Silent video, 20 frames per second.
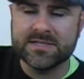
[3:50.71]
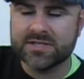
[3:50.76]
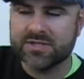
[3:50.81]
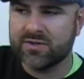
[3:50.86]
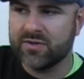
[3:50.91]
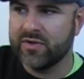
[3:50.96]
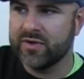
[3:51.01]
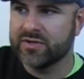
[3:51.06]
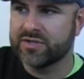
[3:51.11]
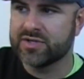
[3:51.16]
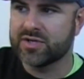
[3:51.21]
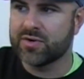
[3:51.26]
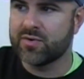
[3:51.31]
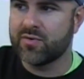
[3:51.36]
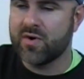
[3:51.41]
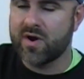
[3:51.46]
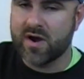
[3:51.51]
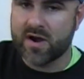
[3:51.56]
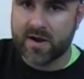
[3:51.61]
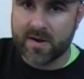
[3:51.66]
So those are
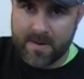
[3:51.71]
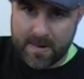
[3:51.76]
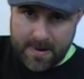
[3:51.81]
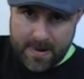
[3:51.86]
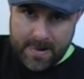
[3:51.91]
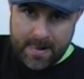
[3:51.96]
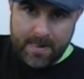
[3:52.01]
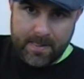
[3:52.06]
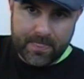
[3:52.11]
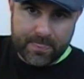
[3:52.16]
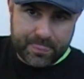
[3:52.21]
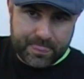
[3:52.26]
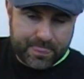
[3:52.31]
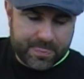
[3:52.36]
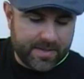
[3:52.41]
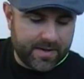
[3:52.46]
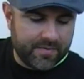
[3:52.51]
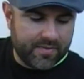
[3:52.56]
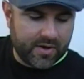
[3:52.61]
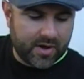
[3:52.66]
where
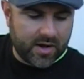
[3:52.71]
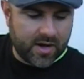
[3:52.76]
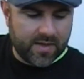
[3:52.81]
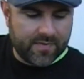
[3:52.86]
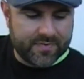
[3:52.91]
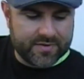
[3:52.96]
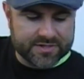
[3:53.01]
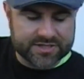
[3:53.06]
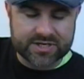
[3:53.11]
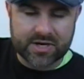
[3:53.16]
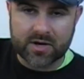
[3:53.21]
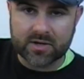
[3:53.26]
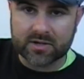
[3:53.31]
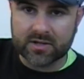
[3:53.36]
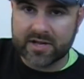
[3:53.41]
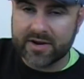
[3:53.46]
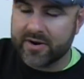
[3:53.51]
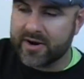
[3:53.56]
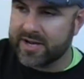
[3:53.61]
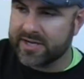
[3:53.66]
the song
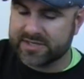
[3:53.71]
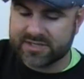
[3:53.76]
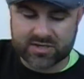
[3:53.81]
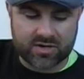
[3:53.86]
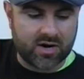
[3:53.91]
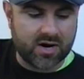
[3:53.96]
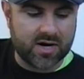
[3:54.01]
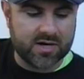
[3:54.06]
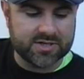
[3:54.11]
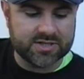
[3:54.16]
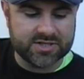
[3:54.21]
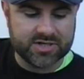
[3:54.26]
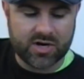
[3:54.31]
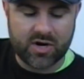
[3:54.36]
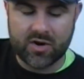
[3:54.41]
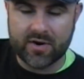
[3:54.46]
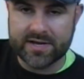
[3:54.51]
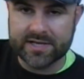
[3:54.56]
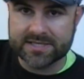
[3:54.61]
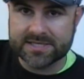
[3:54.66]
lyrics are.
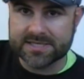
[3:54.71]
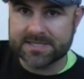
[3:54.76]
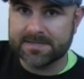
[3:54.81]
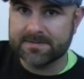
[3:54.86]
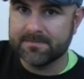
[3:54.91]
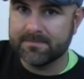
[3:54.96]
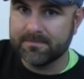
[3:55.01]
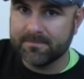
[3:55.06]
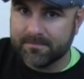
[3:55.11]
So it's.